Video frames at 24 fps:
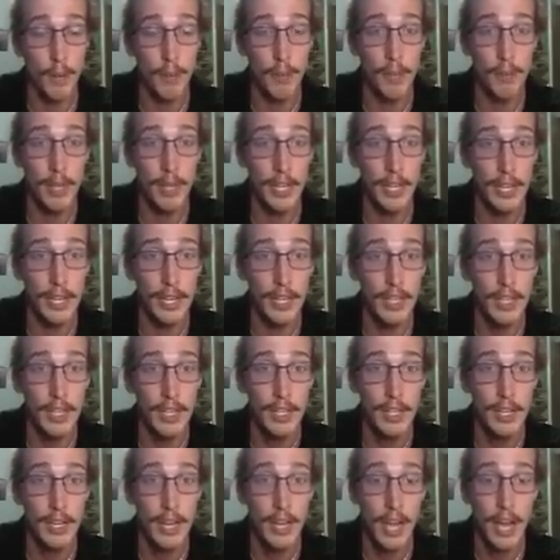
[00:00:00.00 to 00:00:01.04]
but me,
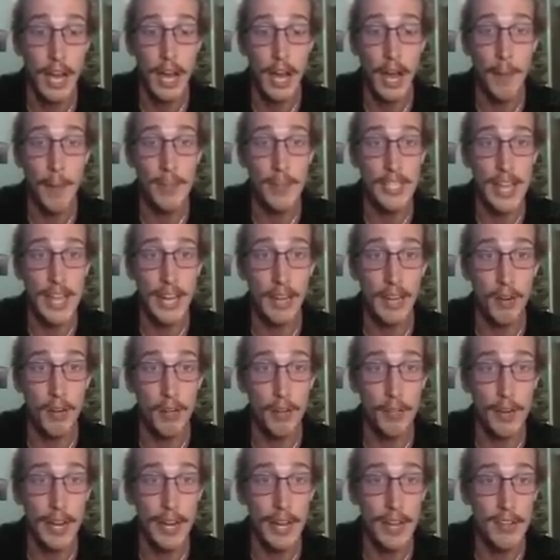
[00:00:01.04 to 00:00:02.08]
I'm attacking with
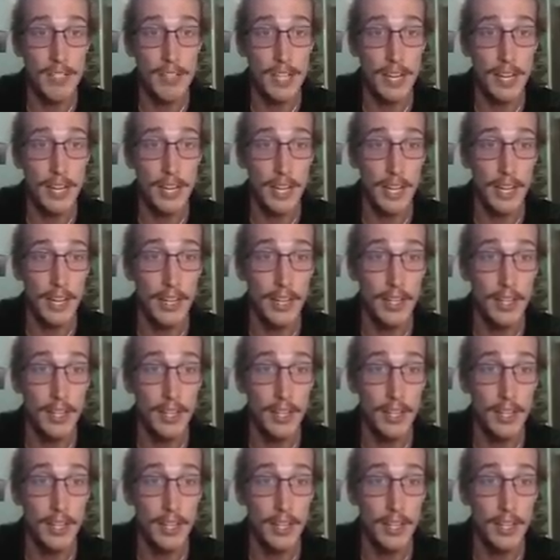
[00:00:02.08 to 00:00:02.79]
my outside leg.